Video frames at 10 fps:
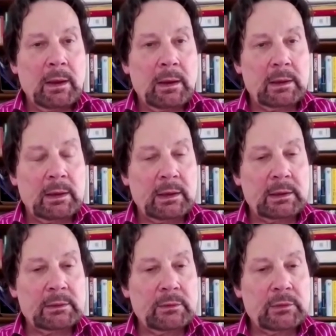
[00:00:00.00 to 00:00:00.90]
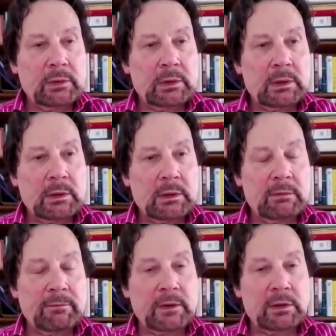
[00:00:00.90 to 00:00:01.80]
uh, and uh,
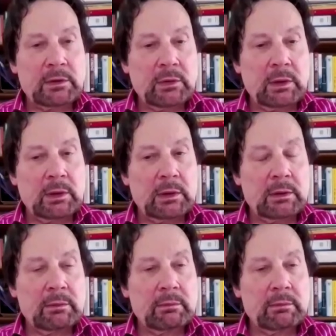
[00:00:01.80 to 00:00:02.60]
in fact, uh,